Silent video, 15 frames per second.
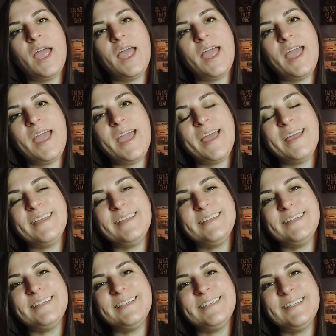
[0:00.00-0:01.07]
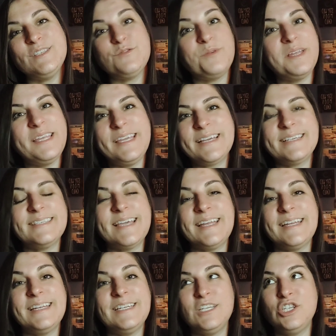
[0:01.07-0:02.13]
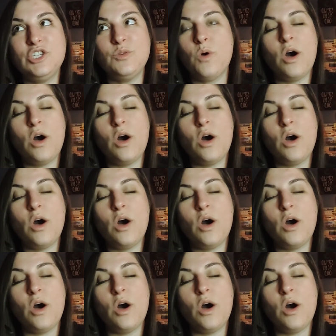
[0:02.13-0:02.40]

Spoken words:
and it's really excited to do